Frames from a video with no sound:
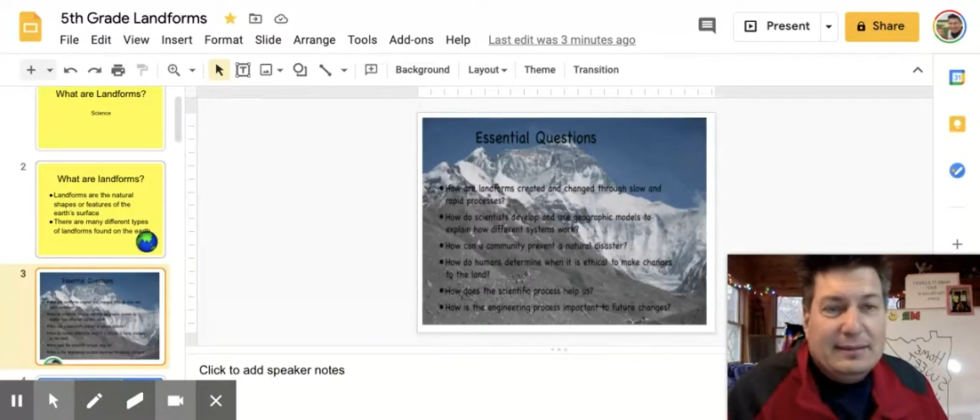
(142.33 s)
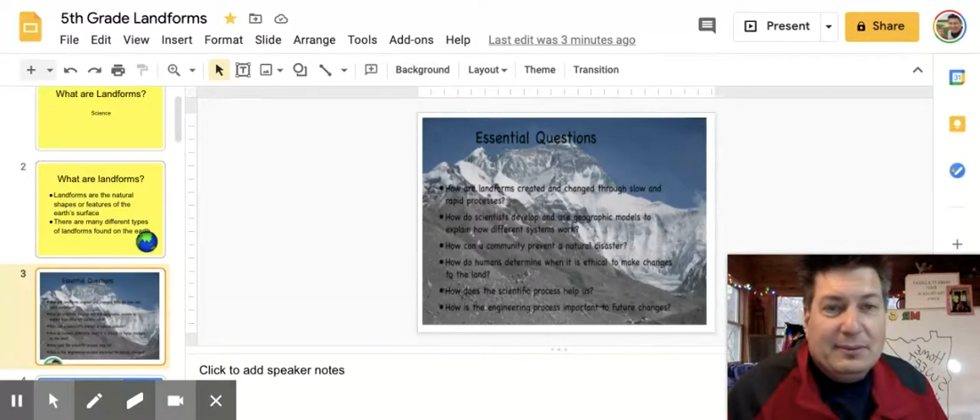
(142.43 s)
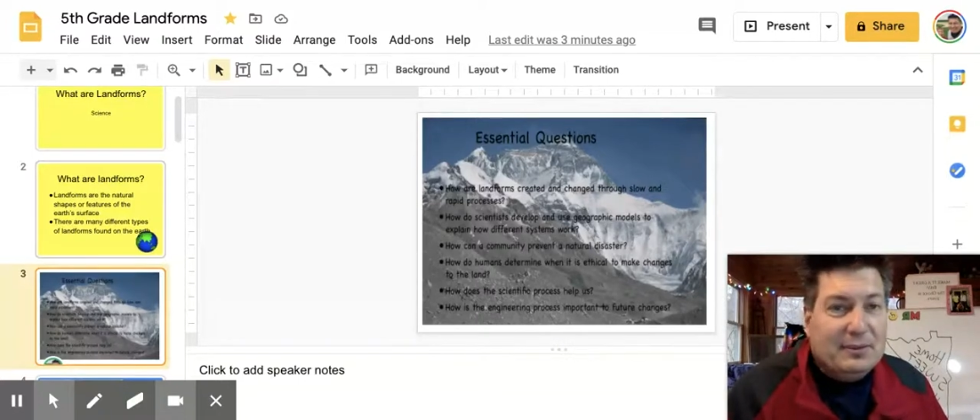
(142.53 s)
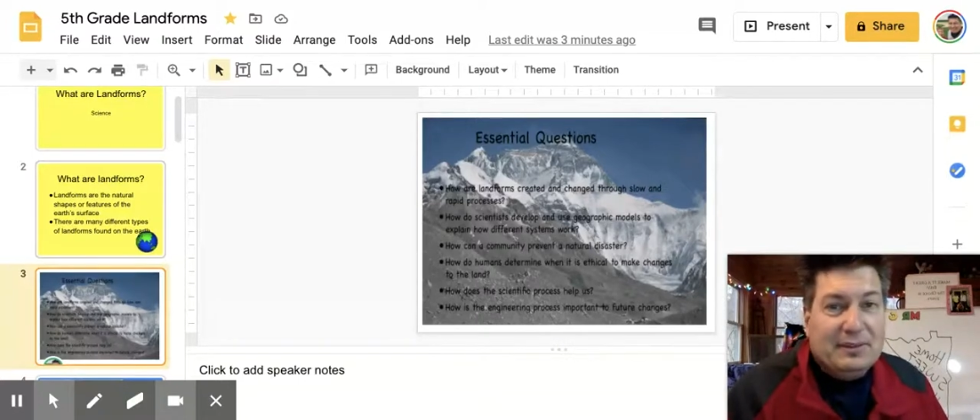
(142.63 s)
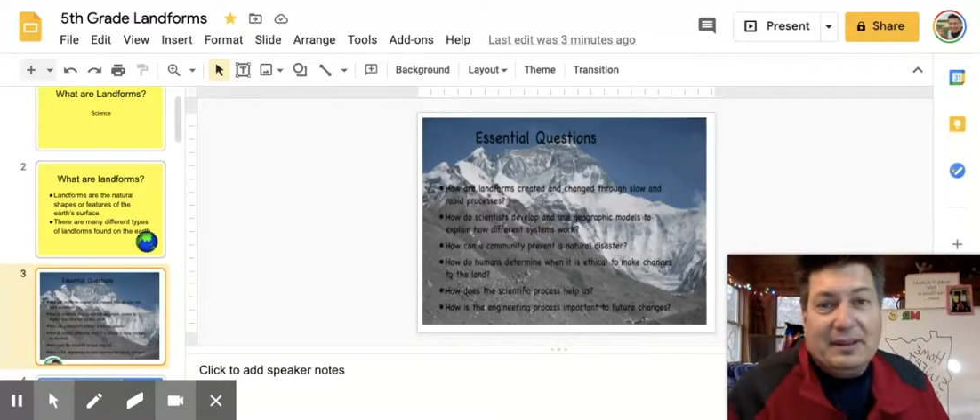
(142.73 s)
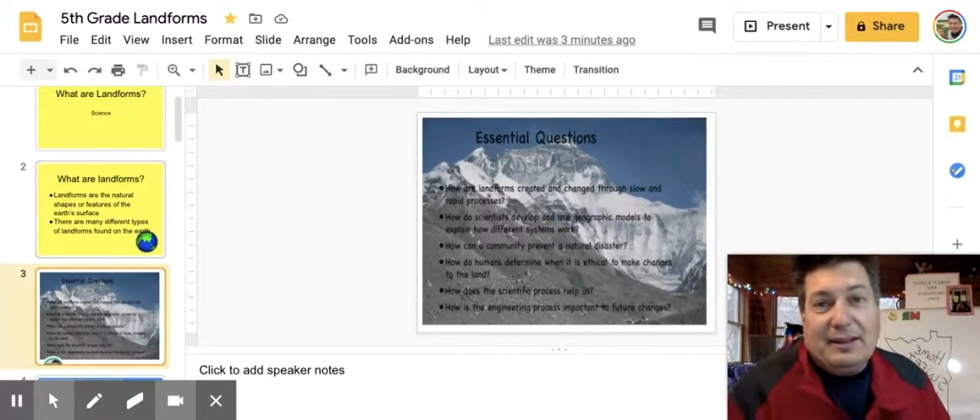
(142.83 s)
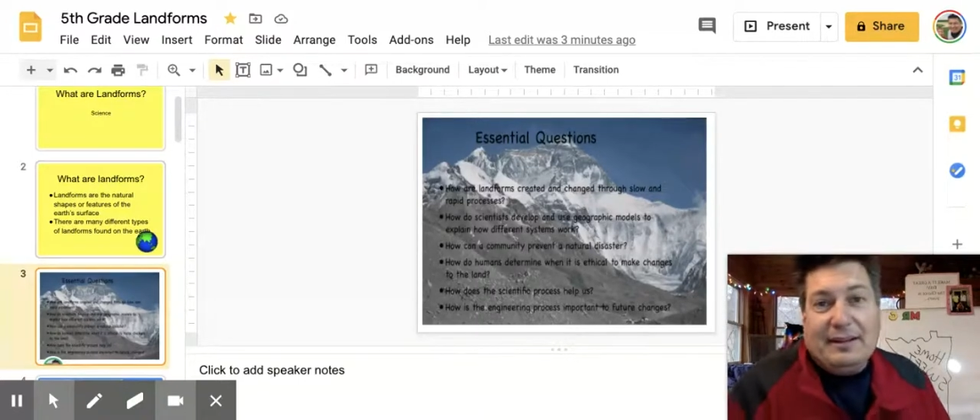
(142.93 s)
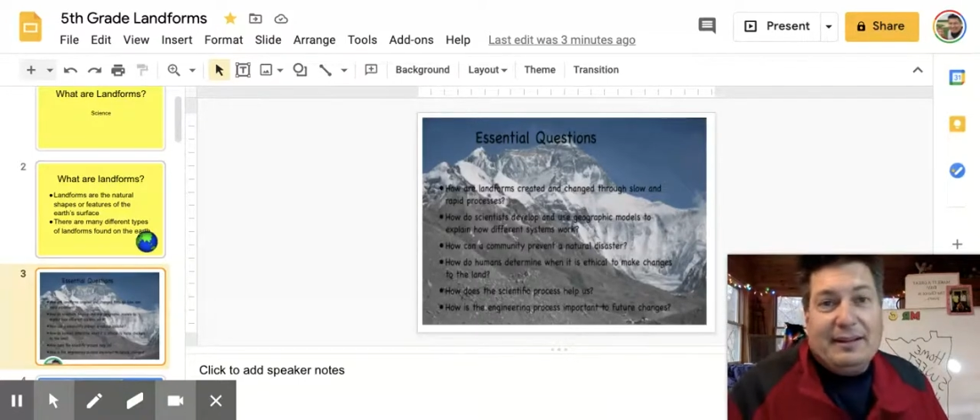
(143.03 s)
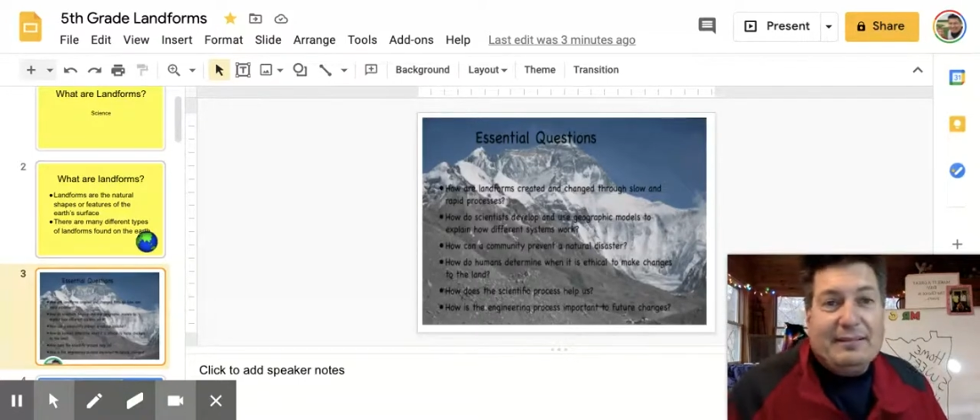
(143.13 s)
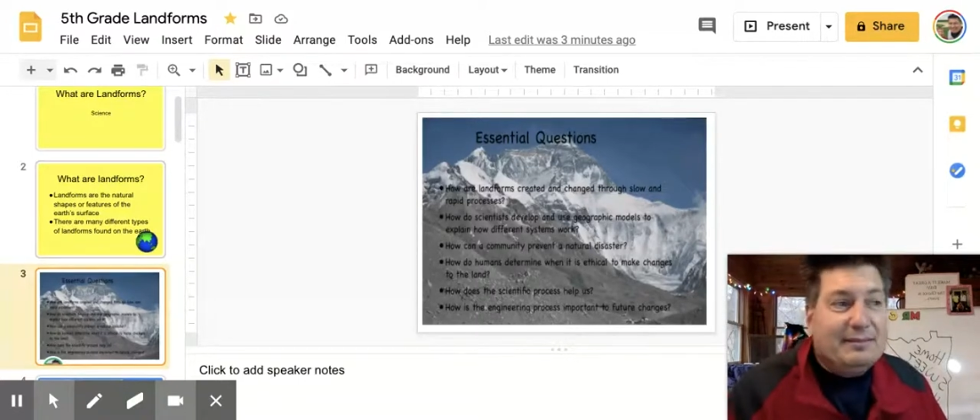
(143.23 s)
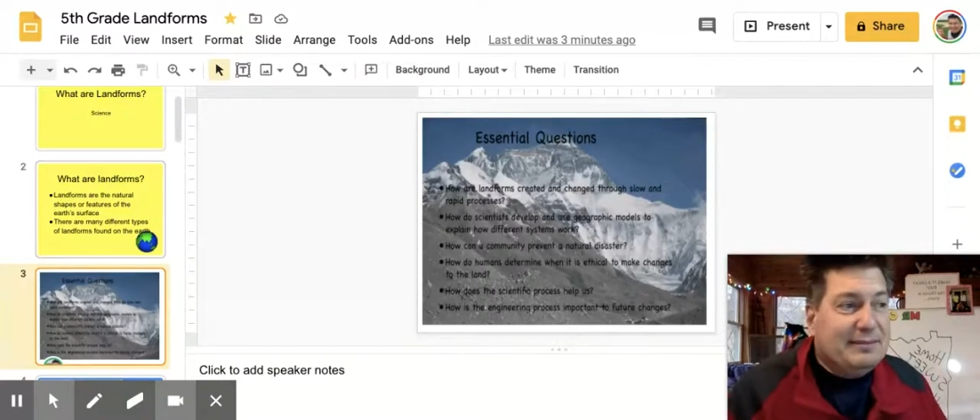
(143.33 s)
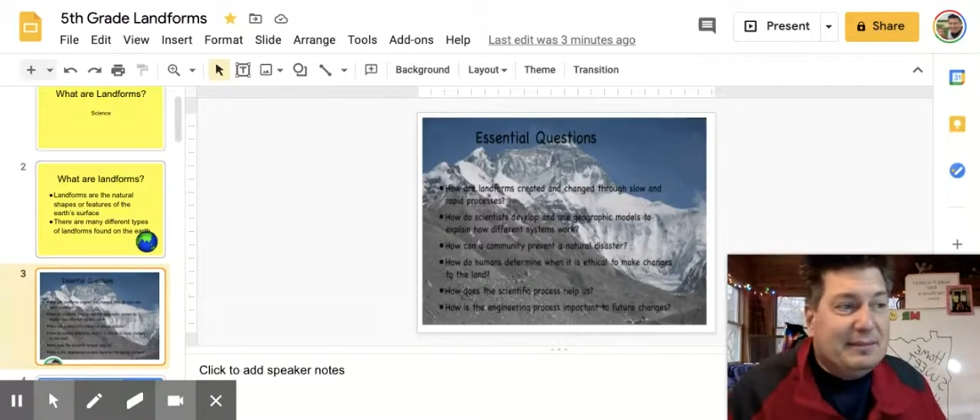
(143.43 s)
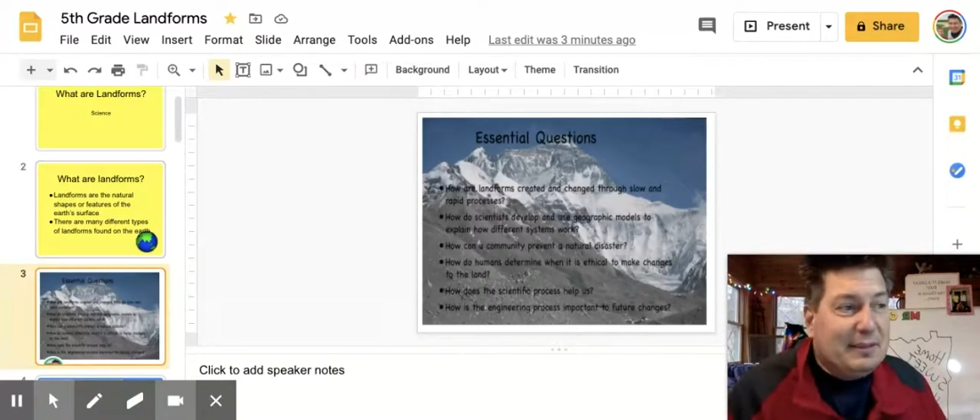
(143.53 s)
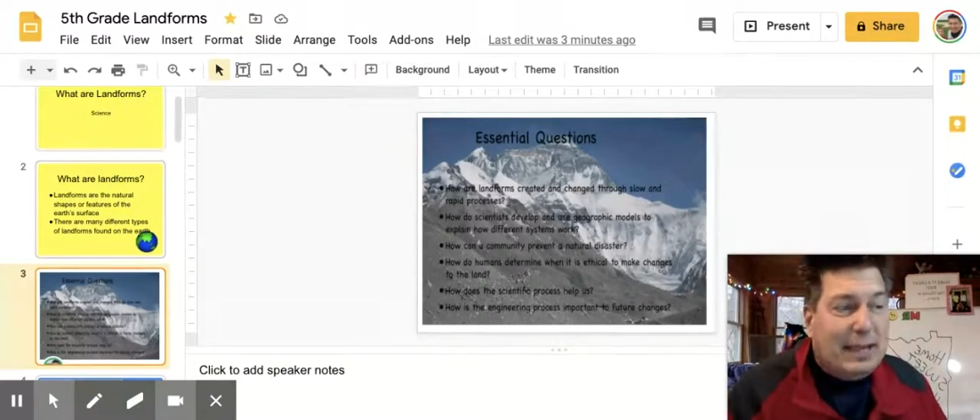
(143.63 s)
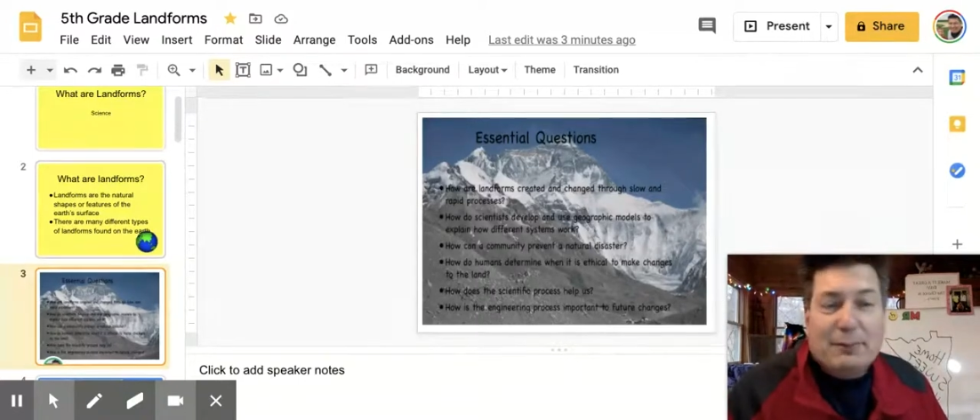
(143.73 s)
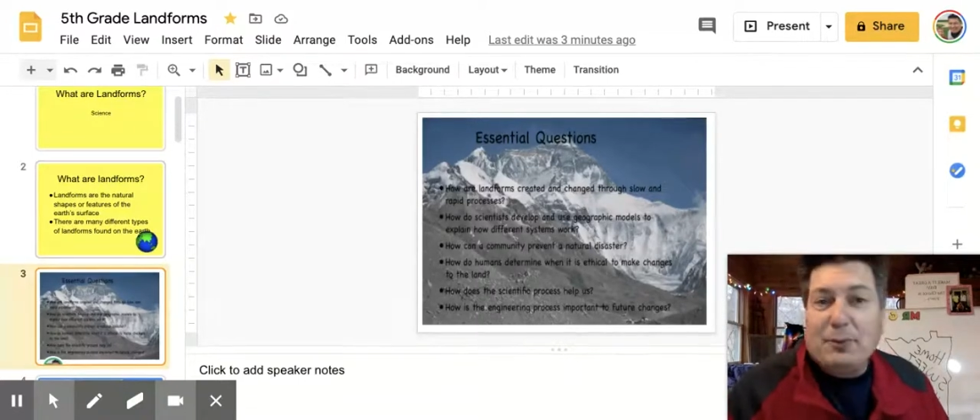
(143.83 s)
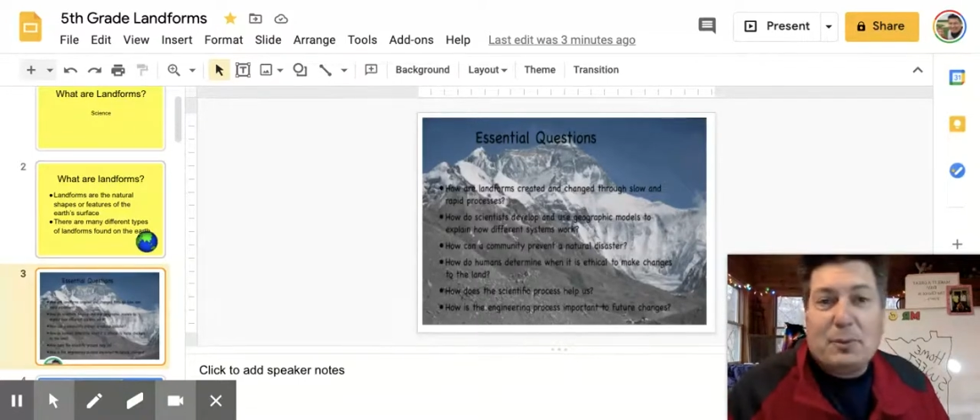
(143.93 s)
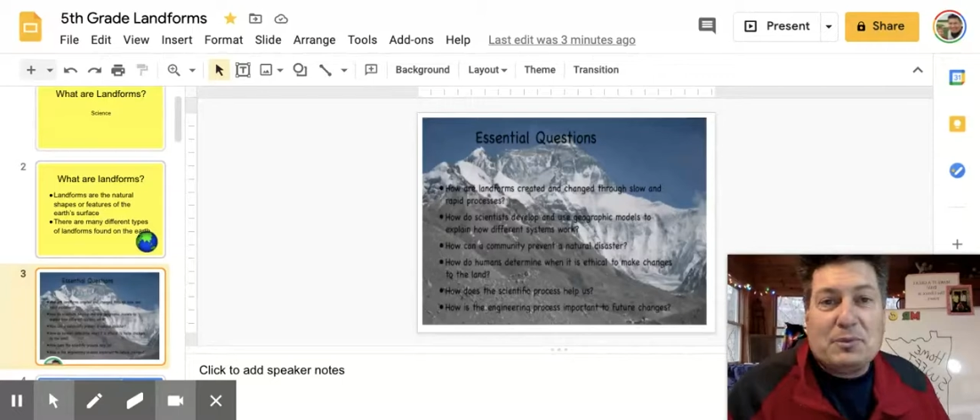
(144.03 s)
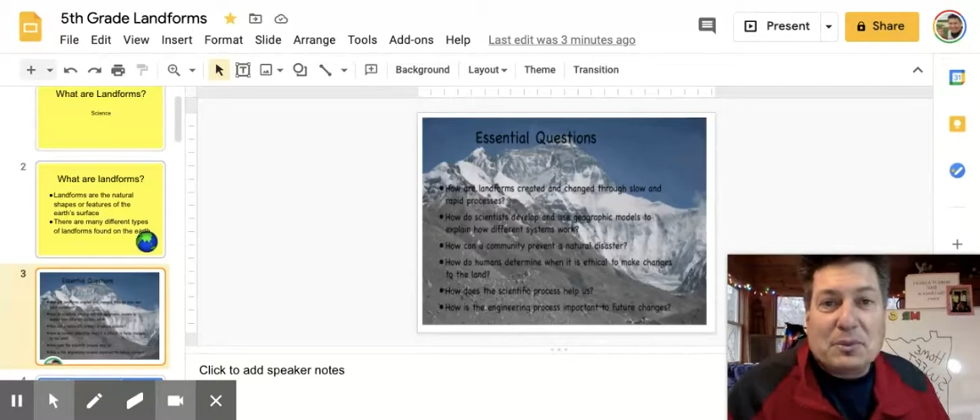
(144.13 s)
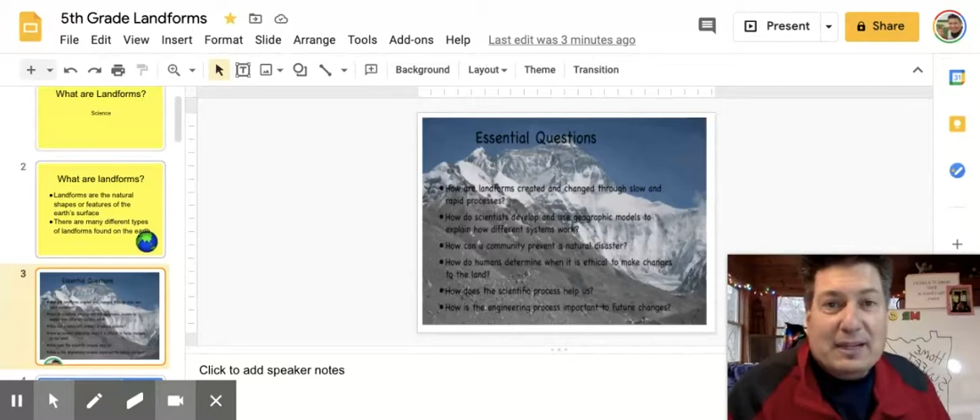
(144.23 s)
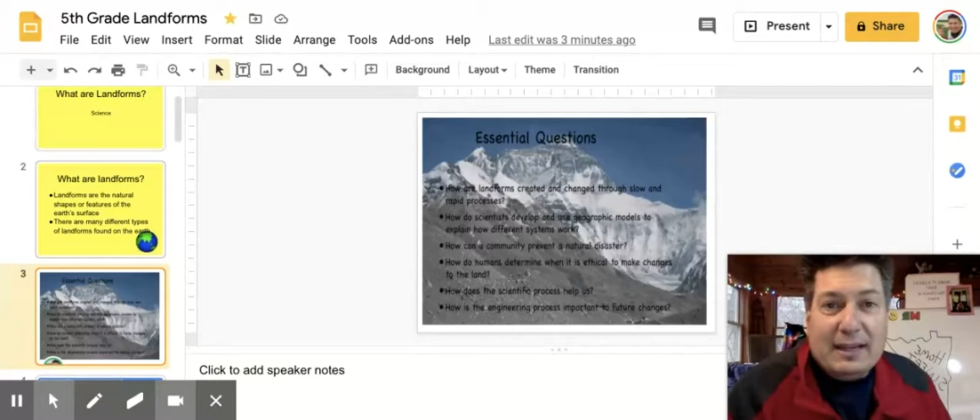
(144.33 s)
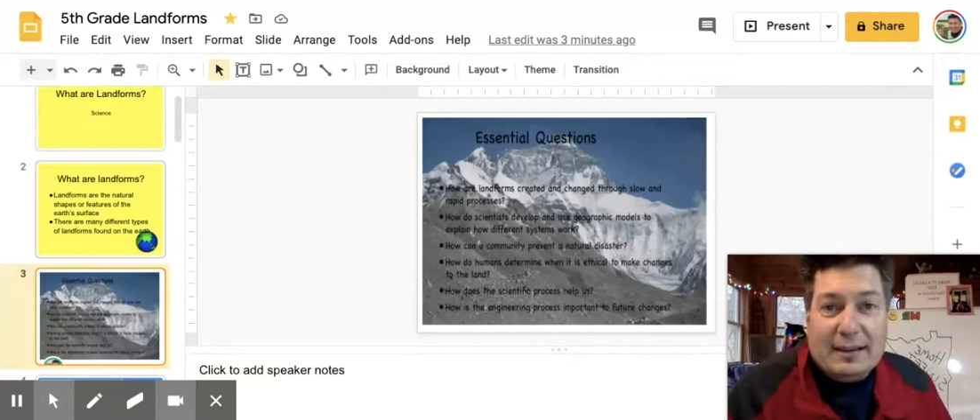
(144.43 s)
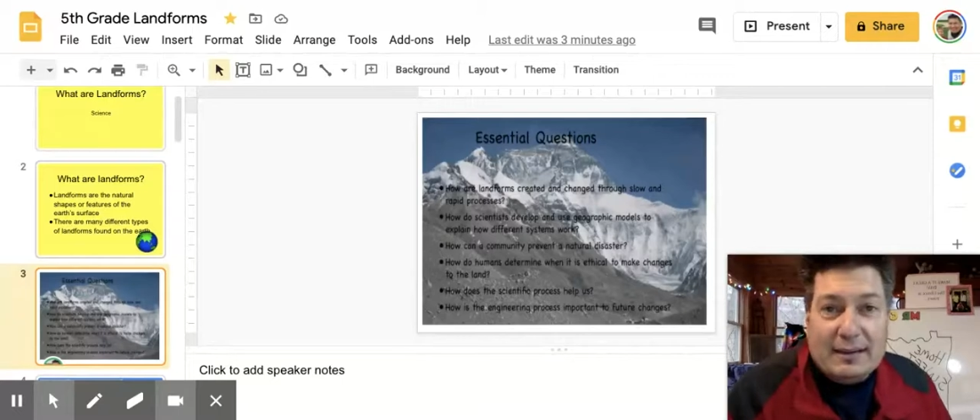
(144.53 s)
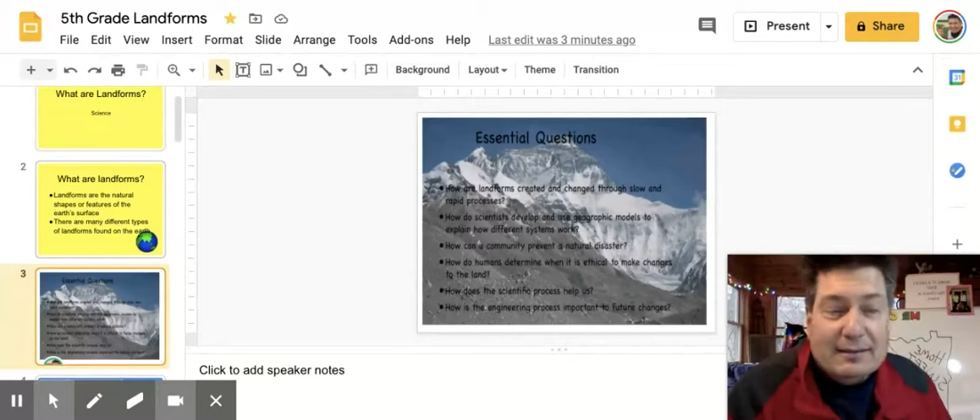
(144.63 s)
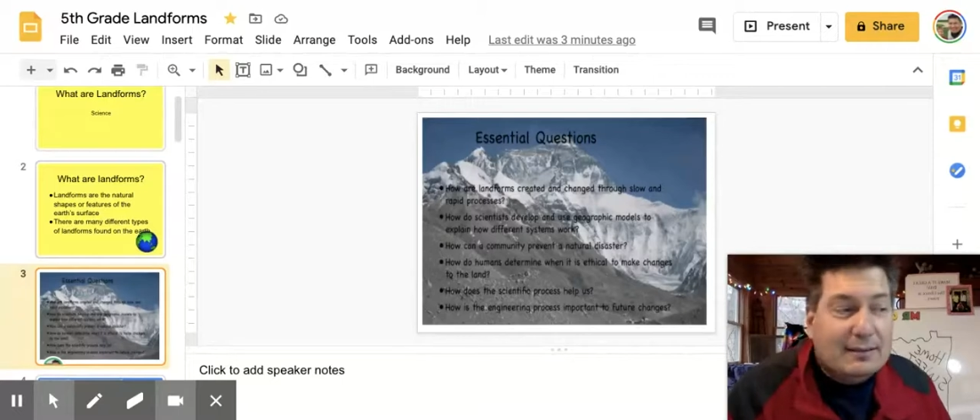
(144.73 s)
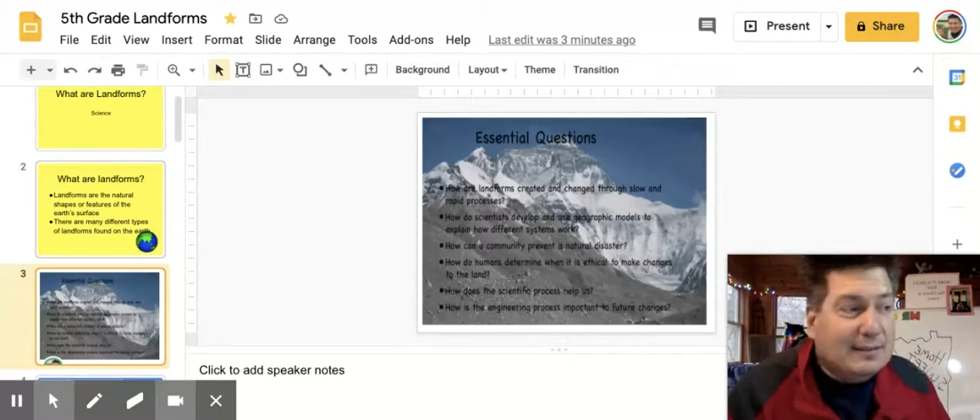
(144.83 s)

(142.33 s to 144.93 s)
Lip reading: well, duh, landforms were here,